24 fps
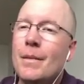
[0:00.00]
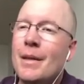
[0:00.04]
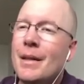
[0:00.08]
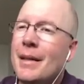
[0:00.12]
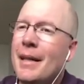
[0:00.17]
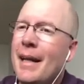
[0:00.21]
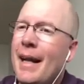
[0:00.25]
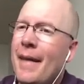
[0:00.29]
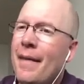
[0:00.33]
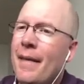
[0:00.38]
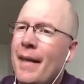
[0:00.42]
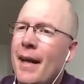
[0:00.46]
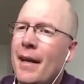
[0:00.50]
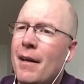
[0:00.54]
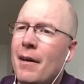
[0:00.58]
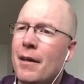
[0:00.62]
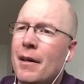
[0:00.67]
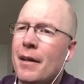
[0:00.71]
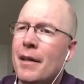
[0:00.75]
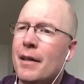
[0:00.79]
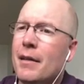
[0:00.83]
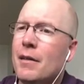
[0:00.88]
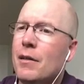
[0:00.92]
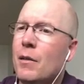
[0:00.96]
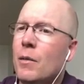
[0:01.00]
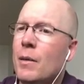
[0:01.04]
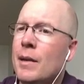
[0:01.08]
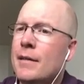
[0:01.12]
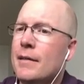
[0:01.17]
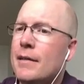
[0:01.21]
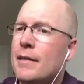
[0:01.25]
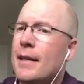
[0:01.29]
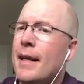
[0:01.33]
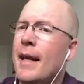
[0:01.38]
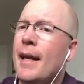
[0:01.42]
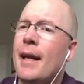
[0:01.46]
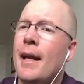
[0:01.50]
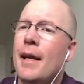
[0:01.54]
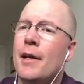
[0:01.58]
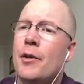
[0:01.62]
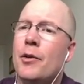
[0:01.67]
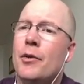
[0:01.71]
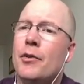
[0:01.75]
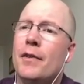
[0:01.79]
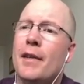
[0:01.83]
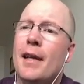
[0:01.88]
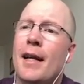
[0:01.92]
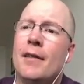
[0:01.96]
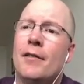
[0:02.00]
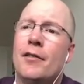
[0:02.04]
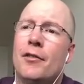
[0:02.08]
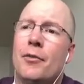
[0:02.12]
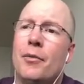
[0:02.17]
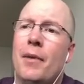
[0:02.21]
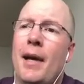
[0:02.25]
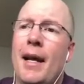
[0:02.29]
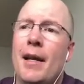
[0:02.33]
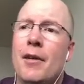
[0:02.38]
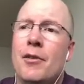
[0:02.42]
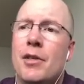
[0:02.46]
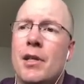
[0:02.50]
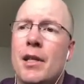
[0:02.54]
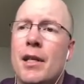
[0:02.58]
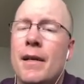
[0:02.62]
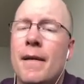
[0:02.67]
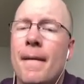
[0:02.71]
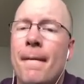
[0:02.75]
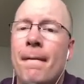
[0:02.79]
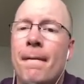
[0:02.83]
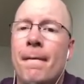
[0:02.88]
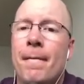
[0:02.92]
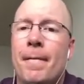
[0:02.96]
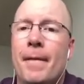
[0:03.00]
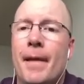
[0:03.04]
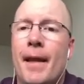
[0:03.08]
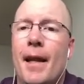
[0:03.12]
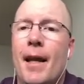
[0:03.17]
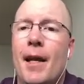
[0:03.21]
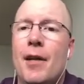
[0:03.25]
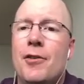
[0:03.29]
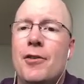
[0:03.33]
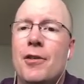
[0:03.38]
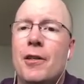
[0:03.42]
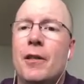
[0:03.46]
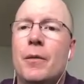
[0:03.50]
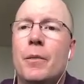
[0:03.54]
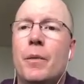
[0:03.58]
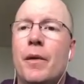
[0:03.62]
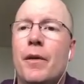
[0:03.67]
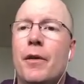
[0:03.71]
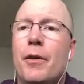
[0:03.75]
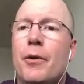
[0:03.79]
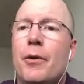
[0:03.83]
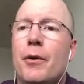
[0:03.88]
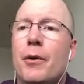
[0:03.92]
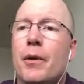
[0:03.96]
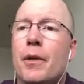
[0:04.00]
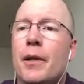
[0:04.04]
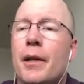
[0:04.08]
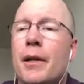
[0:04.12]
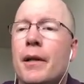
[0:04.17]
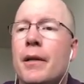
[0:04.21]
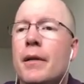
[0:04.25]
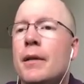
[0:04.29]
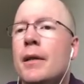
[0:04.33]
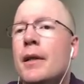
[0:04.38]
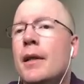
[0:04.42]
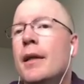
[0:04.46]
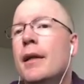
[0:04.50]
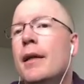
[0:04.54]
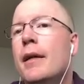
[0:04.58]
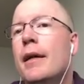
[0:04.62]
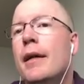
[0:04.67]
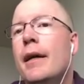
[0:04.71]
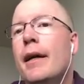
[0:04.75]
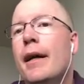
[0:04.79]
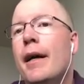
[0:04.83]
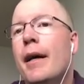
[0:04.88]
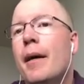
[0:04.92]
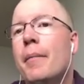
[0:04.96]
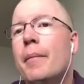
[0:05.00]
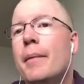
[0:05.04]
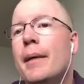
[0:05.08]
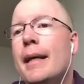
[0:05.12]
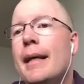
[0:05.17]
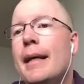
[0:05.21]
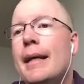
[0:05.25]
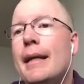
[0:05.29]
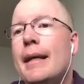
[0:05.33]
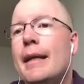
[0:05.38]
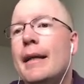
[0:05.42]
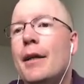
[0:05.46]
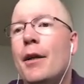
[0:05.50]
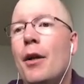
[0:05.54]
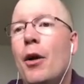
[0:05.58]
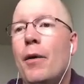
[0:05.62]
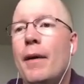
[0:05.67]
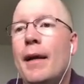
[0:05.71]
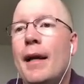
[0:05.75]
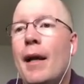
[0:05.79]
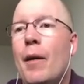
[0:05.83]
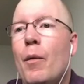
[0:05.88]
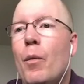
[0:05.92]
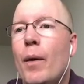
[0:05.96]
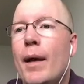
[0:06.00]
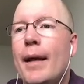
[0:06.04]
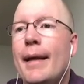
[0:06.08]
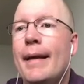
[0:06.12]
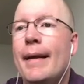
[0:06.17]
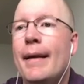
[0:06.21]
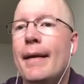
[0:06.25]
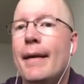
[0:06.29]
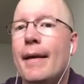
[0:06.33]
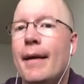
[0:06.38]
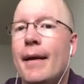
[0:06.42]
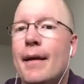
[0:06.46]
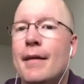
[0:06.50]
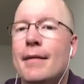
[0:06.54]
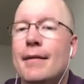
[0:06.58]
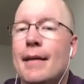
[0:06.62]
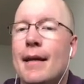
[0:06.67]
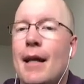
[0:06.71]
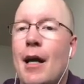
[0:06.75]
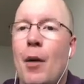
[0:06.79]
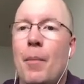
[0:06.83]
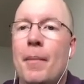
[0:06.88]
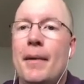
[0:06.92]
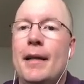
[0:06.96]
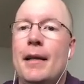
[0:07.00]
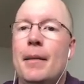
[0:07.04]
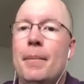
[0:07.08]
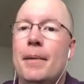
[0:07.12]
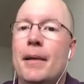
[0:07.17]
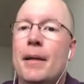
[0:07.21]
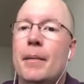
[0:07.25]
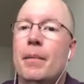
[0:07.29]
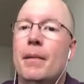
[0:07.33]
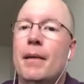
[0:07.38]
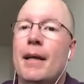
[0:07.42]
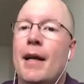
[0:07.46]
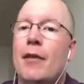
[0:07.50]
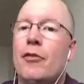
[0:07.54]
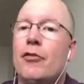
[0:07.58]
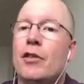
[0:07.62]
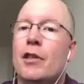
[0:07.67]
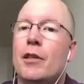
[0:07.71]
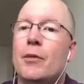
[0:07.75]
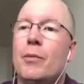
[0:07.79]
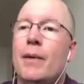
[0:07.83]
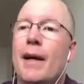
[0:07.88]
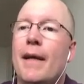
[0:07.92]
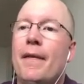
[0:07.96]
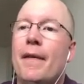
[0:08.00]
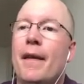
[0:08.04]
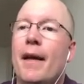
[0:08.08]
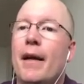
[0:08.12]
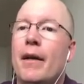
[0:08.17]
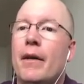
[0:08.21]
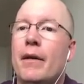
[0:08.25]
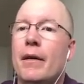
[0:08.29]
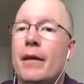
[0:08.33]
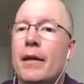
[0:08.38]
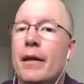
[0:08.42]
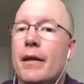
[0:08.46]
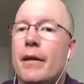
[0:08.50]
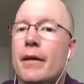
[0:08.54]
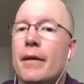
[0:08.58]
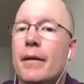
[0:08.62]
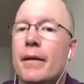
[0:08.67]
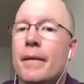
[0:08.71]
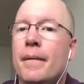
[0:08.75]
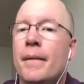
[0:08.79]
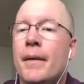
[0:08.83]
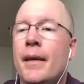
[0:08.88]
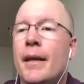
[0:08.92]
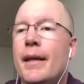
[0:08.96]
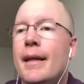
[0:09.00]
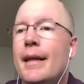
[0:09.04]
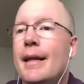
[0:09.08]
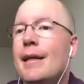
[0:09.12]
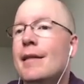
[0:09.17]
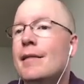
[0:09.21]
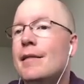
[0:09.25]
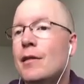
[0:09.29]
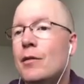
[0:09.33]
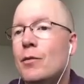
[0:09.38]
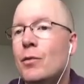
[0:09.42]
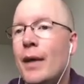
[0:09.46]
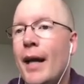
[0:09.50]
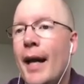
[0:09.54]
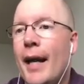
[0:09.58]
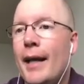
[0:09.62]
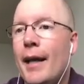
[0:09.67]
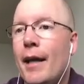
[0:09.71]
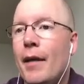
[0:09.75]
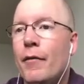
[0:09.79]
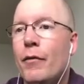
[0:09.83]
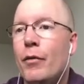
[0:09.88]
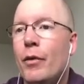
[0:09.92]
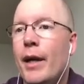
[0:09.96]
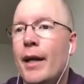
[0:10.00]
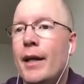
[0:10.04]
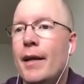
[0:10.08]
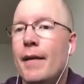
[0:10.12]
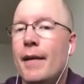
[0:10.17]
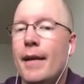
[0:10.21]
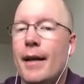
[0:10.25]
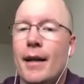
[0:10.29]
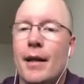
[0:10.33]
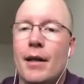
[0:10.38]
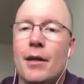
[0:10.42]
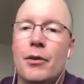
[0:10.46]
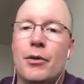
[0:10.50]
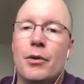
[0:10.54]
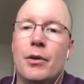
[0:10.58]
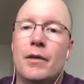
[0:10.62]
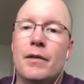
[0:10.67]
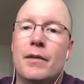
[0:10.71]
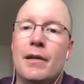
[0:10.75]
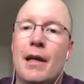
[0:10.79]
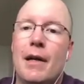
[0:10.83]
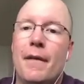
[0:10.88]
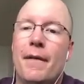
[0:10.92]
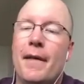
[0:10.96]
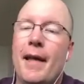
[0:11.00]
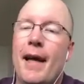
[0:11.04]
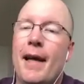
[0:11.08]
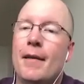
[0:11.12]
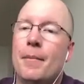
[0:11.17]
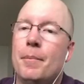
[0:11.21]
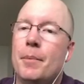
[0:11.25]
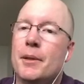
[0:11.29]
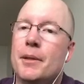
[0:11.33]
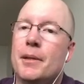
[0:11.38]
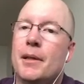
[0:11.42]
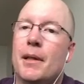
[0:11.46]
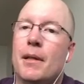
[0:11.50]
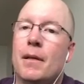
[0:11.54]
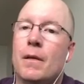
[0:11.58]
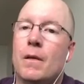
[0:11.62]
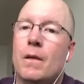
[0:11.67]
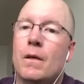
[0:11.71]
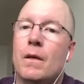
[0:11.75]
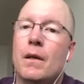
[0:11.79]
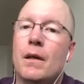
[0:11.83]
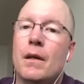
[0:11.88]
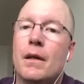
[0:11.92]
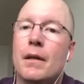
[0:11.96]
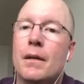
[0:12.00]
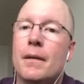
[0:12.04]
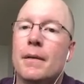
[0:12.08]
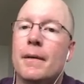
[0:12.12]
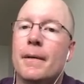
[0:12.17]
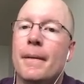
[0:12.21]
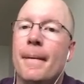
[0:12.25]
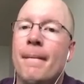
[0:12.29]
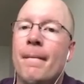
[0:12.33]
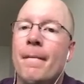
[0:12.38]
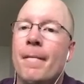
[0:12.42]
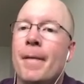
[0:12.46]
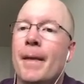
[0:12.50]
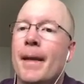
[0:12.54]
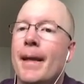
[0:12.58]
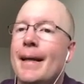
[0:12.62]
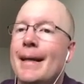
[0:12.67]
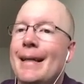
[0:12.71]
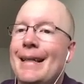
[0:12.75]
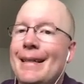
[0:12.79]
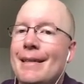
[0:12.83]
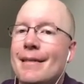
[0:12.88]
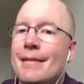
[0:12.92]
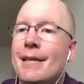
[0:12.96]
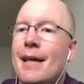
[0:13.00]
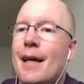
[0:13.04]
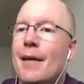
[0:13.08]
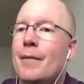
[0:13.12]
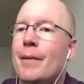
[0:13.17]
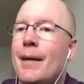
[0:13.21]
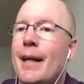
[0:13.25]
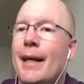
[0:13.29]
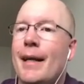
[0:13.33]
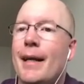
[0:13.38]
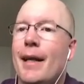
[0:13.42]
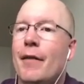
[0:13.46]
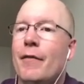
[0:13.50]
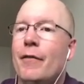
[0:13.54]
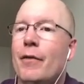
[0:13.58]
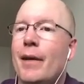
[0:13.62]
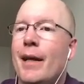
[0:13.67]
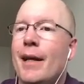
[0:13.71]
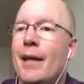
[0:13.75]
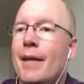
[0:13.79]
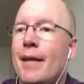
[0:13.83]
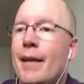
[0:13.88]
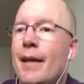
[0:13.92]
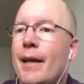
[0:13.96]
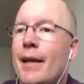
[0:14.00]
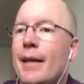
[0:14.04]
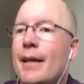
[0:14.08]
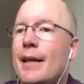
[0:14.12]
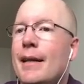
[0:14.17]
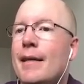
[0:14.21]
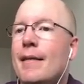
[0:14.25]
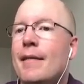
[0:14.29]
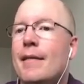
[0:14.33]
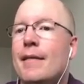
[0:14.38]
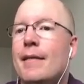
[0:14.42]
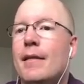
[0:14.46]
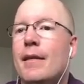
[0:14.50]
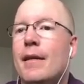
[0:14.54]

And that article, once again, I used that strategy that I shared with you earlier. And I went in there and I said, how many people actually read that article? Is it ranking for anything? It turns out that particular article is not ranking for anything. It's